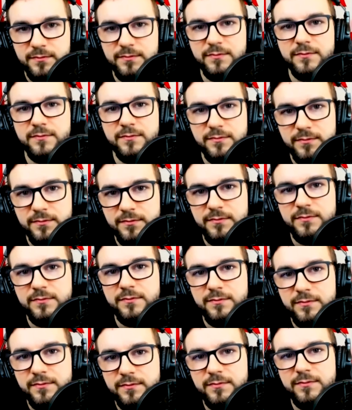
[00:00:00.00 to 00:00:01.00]

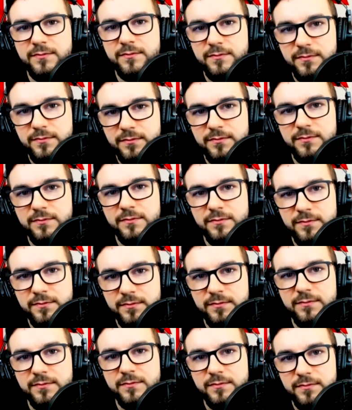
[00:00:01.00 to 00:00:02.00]

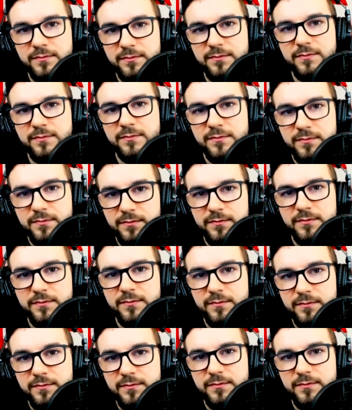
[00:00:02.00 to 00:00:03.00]

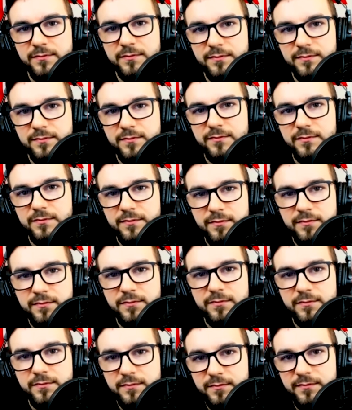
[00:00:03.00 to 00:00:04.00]

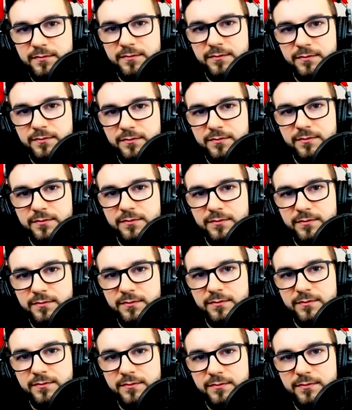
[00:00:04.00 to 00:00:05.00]

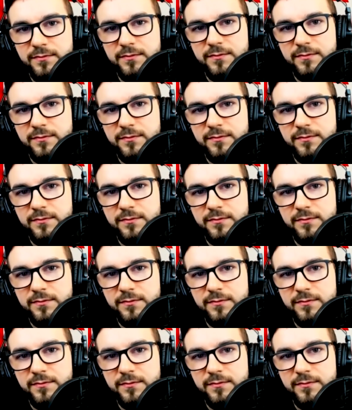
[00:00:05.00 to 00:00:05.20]
(silent)